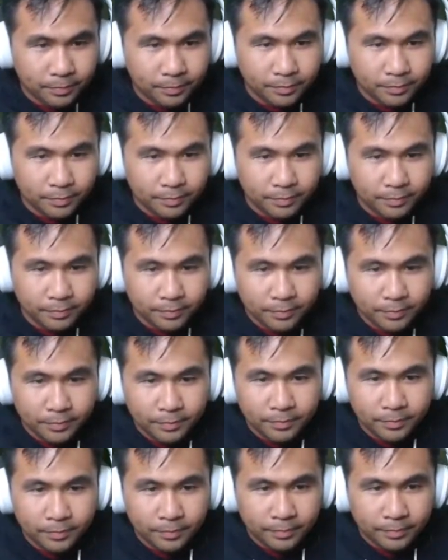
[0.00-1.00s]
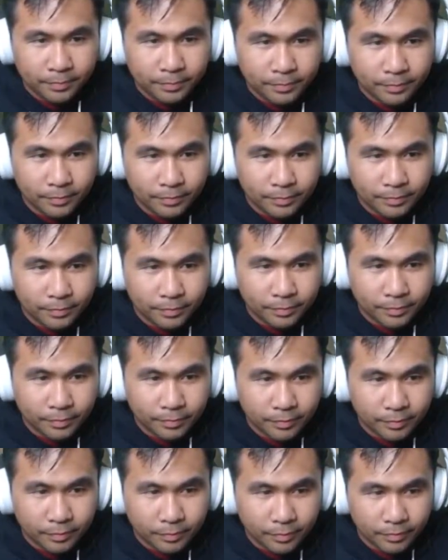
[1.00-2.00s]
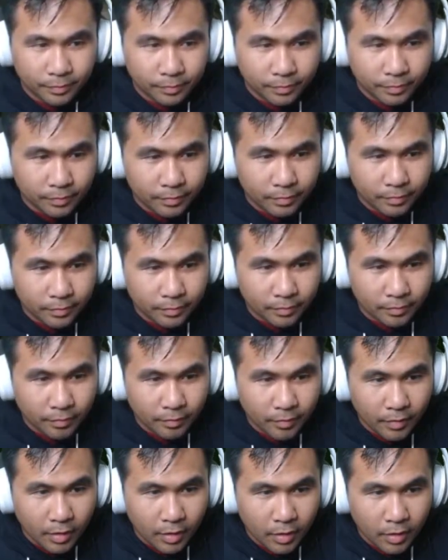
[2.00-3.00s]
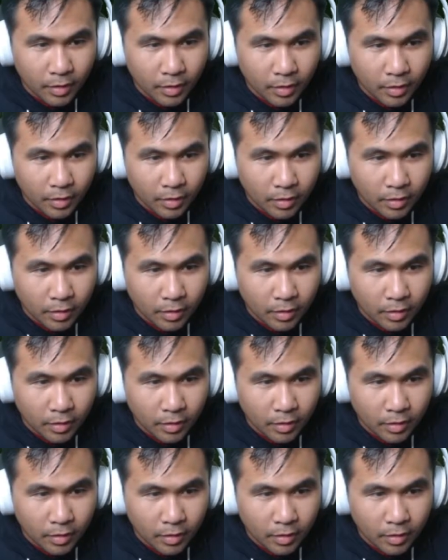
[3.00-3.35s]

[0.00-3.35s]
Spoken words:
No one is speaking in this clip.